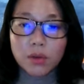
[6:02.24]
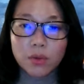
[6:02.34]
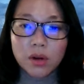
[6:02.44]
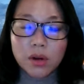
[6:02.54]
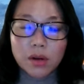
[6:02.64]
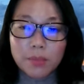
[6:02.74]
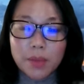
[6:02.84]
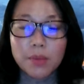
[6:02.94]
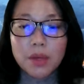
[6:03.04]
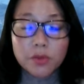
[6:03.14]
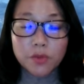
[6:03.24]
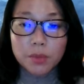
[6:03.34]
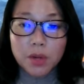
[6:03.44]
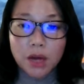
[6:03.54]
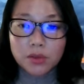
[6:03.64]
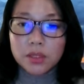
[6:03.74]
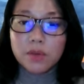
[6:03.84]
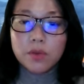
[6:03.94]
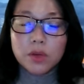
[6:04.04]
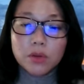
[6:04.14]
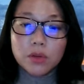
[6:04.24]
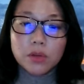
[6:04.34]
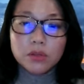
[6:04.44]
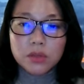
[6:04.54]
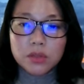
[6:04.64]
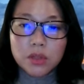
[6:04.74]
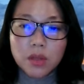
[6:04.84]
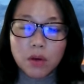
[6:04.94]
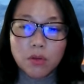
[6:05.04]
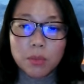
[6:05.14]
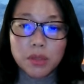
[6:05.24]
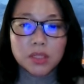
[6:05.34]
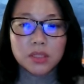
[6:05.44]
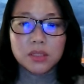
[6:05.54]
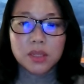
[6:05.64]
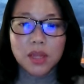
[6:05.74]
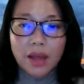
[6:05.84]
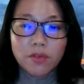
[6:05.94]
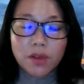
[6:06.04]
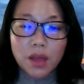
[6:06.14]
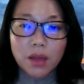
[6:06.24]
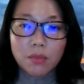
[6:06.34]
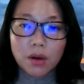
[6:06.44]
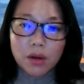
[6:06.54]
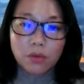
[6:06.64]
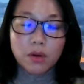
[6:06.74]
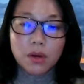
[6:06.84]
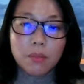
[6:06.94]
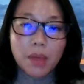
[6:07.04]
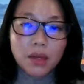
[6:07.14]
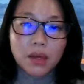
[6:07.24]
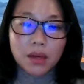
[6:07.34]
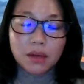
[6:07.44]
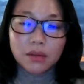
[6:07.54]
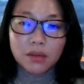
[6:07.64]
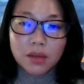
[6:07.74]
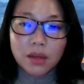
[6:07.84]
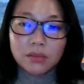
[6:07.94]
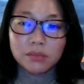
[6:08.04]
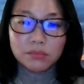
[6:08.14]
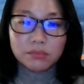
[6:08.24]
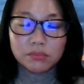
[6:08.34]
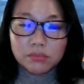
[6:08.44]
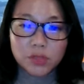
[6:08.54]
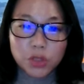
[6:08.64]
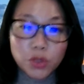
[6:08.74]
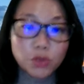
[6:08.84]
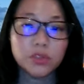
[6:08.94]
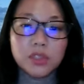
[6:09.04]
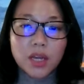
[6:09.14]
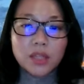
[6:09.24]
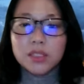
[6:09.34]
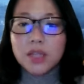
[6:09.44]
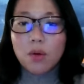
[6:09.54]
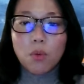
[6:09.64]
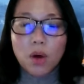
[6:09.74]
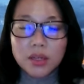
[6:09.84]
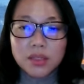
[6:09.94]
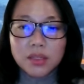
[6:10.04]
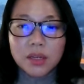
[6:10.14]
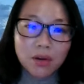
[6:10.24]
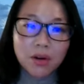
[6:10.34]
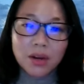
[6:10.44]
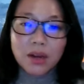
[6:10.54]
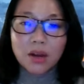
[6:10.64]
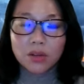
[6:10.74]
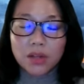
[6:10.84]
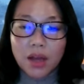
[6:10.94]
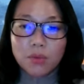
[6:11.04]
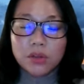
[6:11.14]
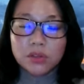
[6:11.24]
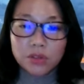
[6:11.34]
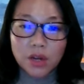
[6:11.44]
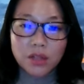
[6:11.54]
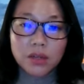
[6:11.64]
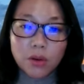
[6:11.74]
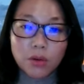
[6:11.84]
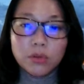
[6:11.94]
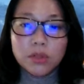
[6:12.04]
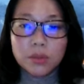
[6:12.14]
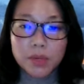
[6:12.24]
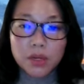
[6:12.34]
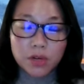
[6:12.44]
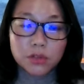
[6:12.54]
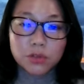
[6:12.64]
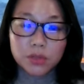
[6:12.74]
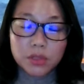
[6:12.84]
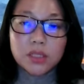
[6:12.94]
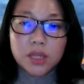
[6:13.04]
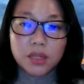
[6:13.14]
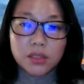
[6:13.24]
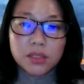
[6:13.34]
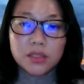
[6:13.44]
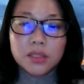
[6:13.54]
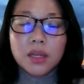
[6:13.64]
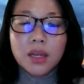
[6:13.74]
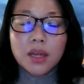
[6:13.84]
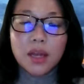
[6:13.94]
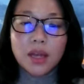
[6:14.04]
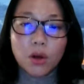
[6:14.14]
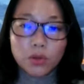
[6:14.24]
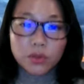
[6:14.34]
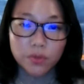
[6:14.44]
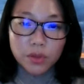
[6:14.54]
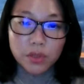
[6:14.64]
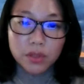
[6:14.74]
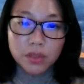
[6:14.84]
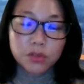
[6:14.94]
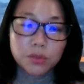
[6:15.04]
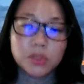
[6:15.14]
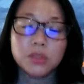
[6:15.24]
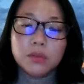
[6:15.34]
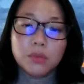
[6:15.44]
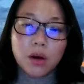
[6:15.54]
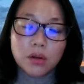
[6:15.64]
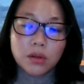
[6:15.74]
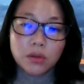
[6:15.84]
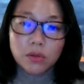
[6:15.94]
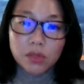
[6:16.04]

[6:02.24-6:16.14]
we are, maybe it's from the outside of view, it looks so slow, but this is a live game. I don't want to make a like huge changes at once. The town power and all that, we're trying to go a little bit gradually changes. And also for the distribution model